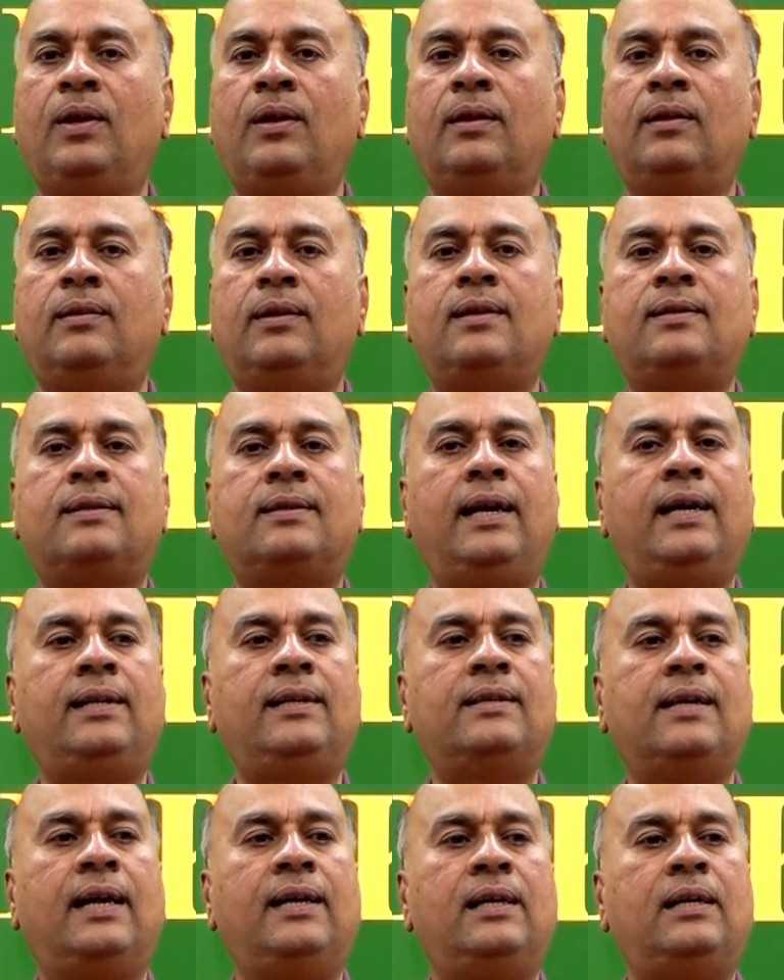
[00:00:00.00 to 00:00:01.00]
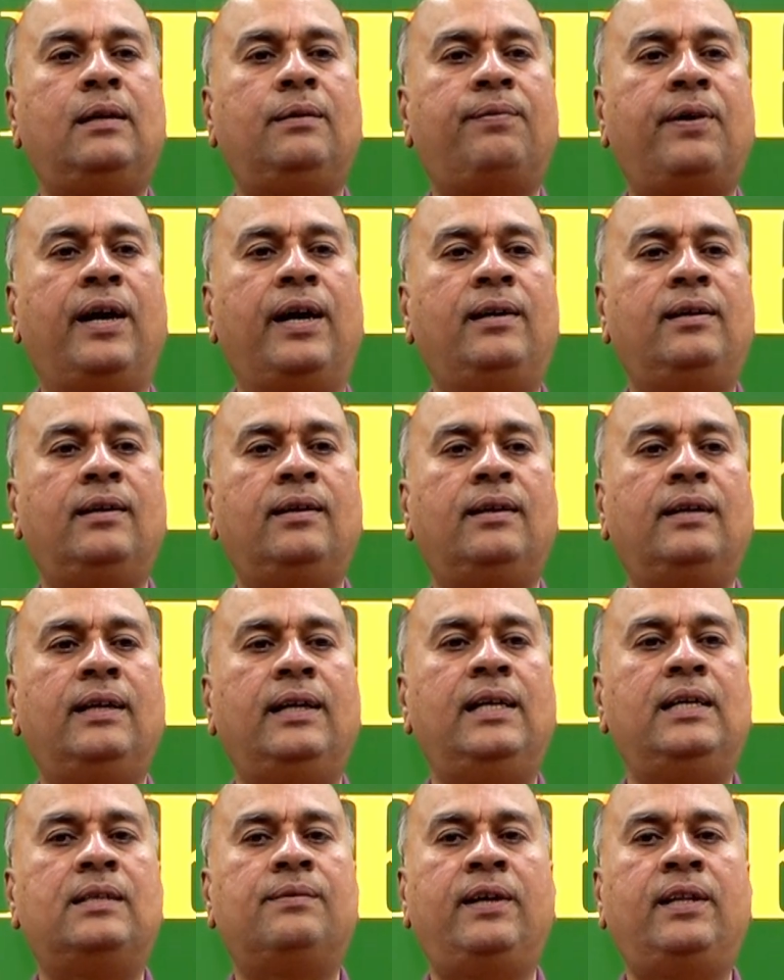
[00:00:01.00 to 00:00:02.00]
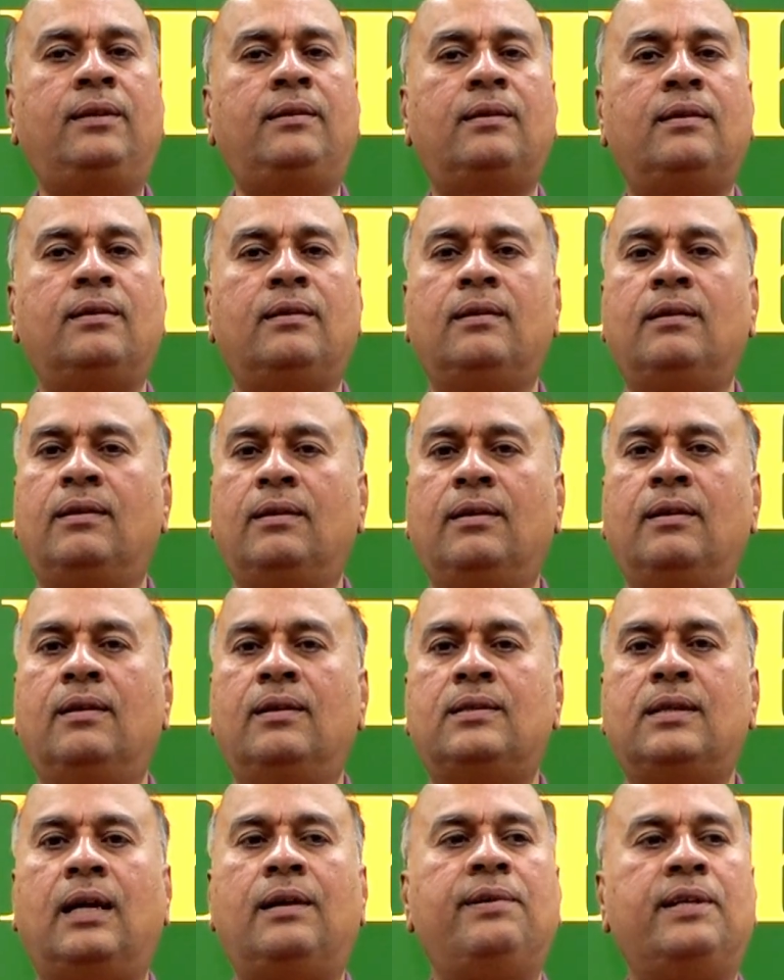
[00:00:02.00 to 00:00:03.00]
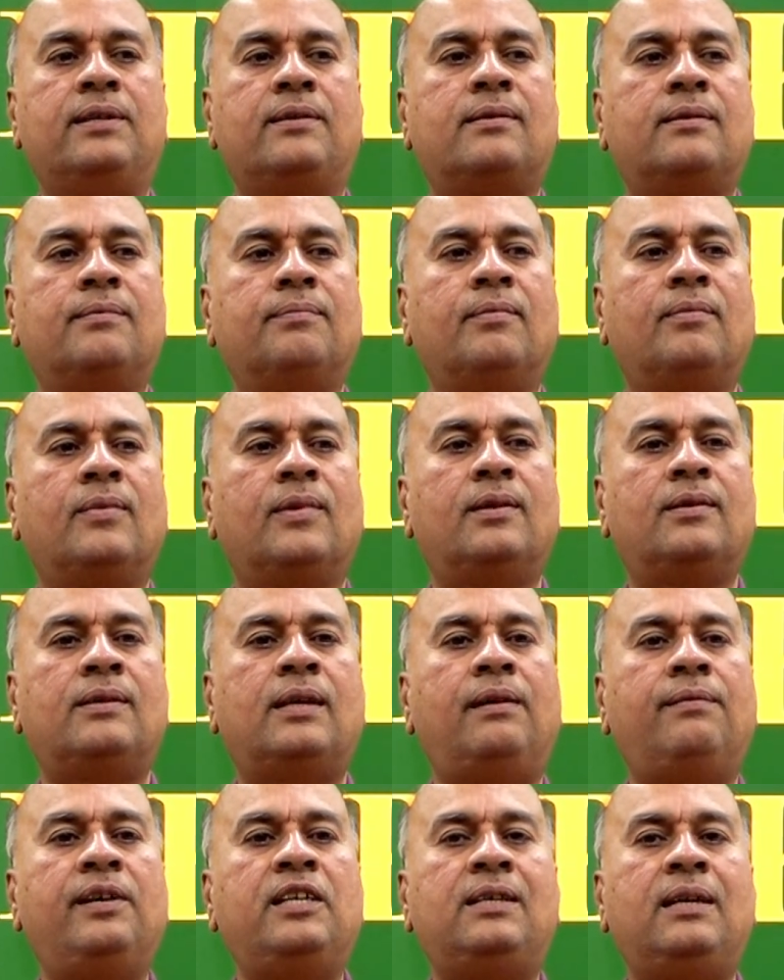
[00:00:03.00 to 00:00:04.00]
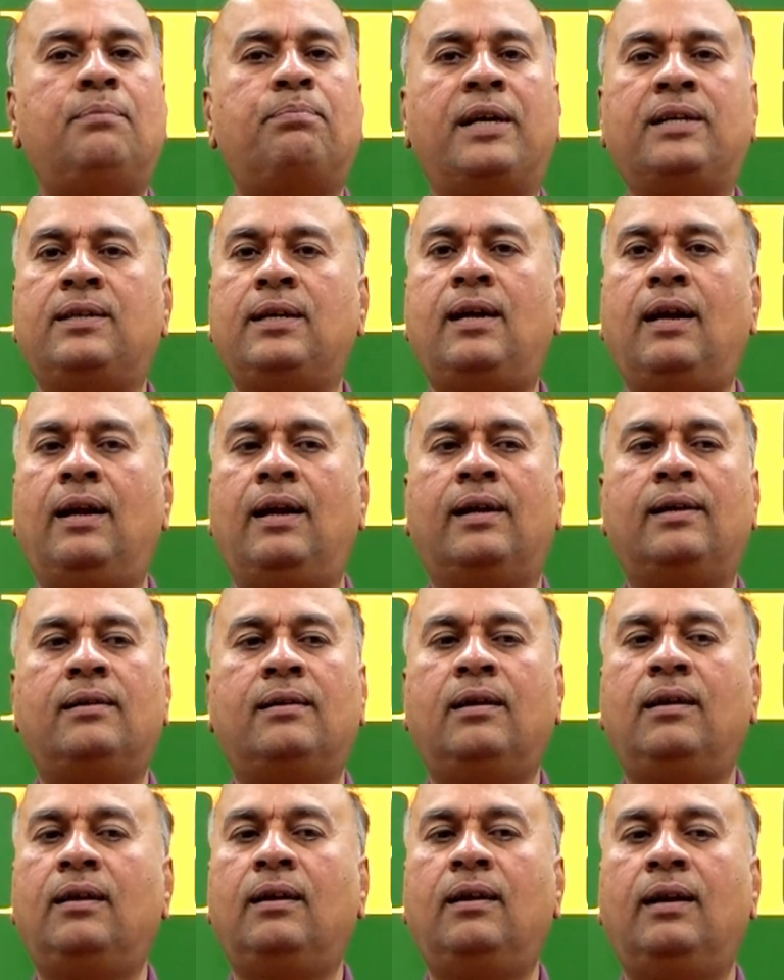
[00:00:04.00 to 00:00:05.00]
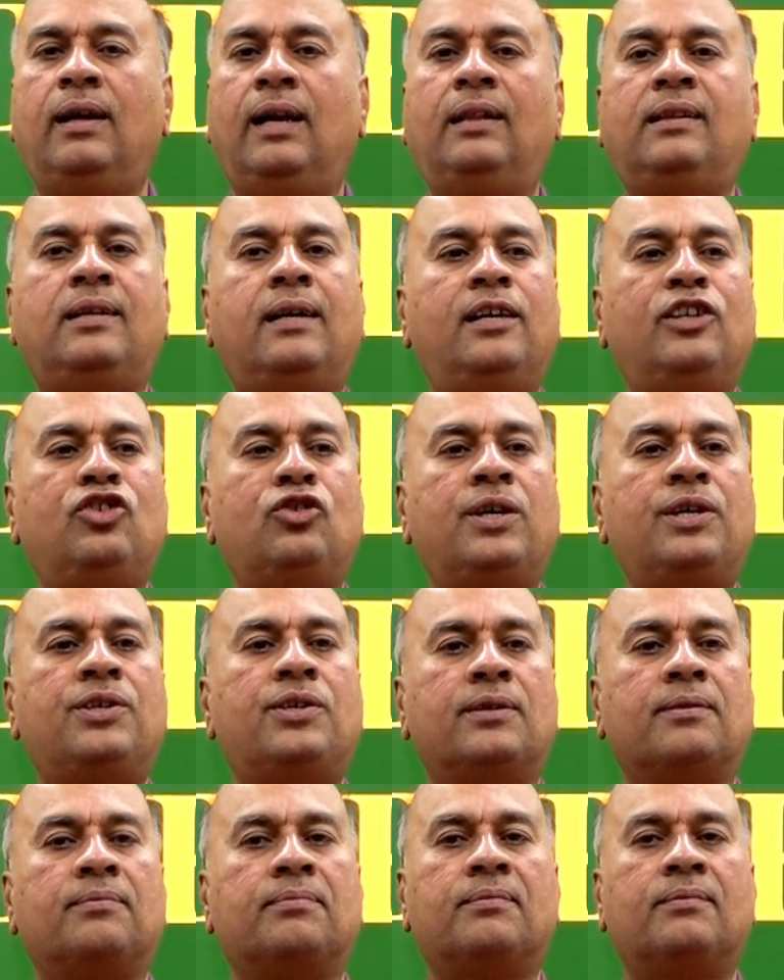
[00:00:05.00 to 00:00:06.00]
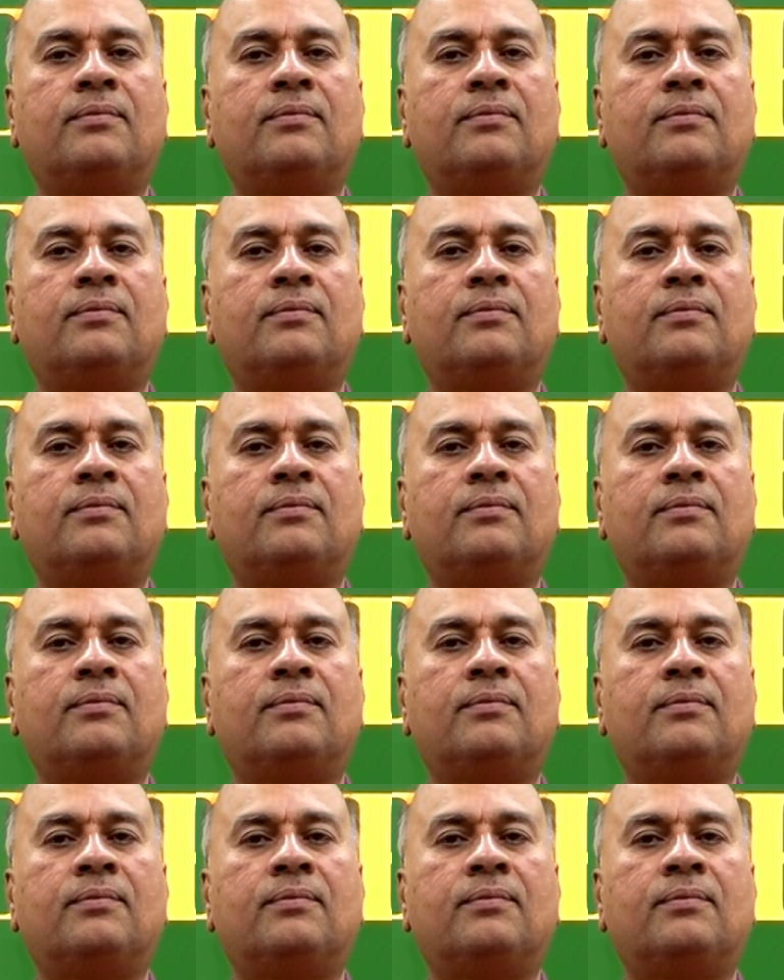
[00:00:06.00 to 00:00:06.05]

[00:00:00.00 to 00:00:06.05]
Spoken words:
that state is identified is with service. Service in particular, health and education.